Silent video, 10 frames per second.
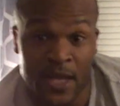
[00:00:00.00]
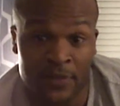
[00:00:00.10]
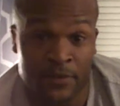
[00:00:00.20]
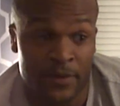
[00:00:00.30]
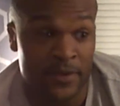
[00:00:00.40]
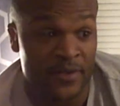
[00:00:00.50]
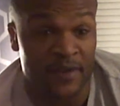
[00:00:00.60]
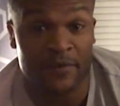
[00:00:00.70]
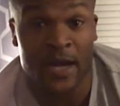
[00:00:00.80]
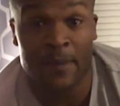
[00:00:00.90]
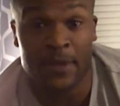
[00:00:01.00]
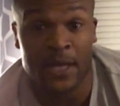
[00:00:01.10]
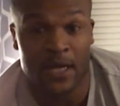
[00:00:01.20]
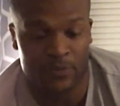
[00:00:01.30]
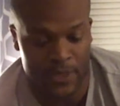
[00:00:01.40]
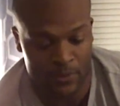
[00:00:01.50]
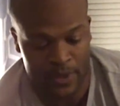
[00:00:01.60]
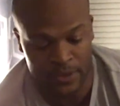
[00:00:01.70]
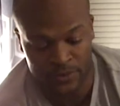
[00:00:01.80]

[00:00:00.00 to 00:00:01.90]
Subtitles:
at the Denver Comic Con when I went in